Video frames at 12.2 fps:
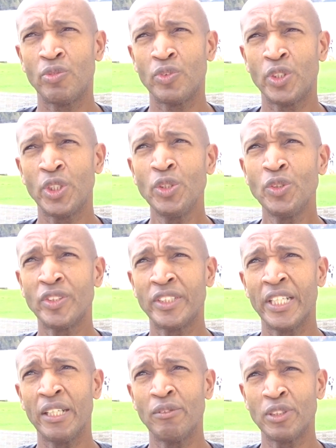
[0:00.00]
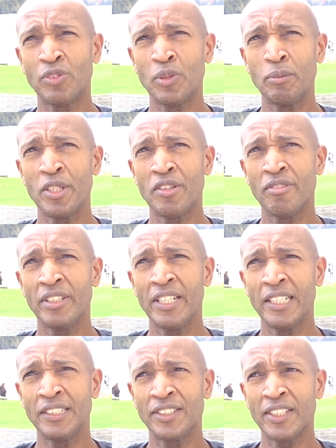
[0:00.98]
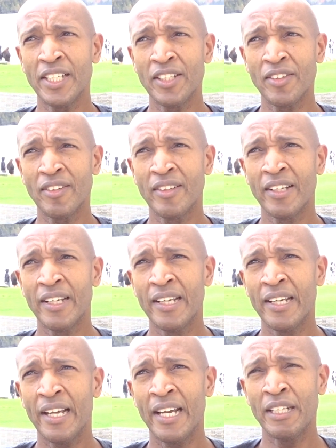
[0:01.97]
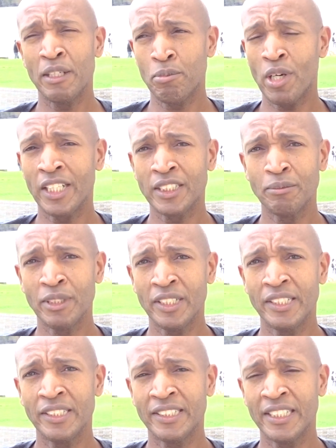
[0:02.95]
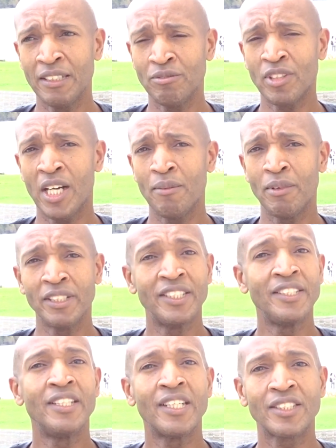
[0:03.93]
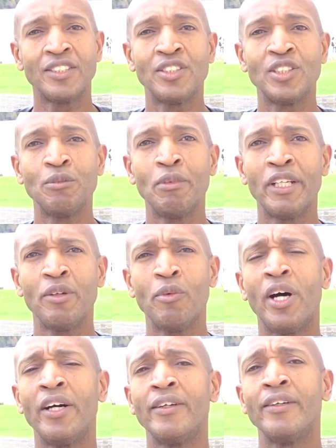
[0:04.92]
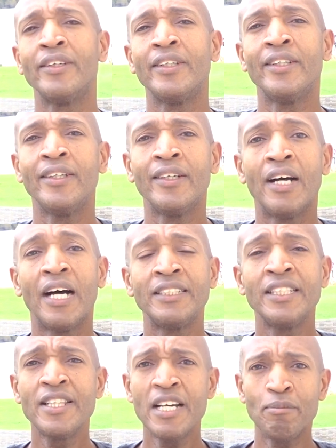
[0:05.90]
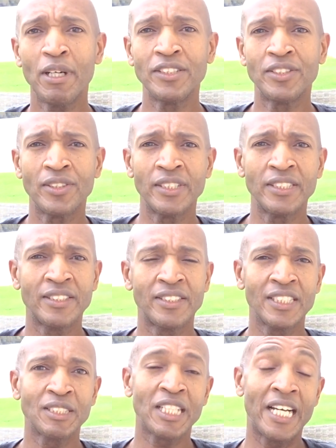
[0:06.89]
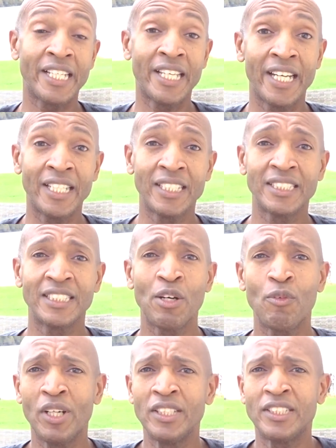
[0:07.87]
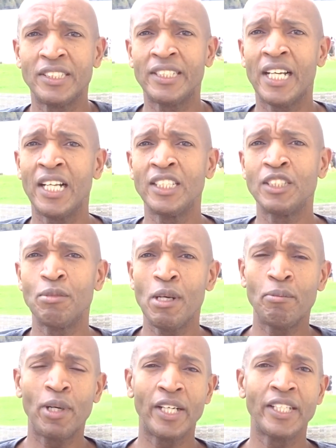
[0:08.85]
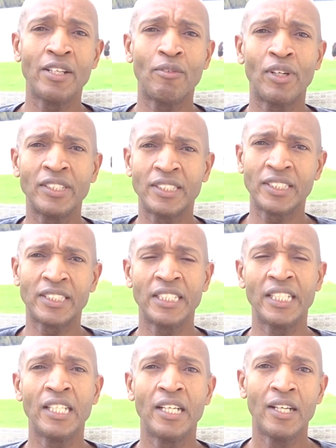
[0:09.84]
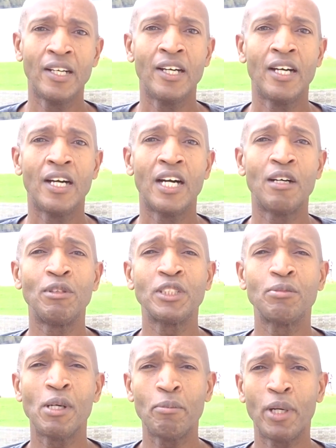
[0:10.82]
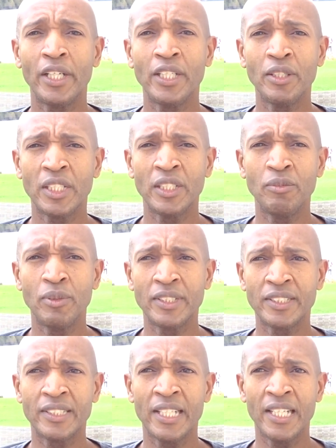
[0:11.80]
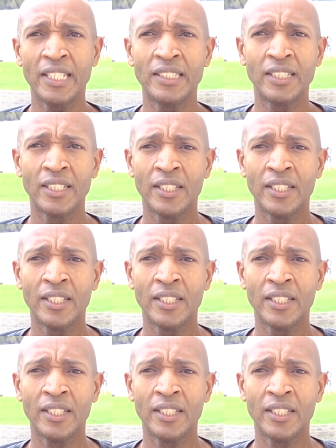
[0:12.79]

Tuesday, which would be 3 days later, at approximately the same time, I did not consume any water. I did that by choice, just again because I wanted to challenge my body. I wanted to see how much my body could withstand,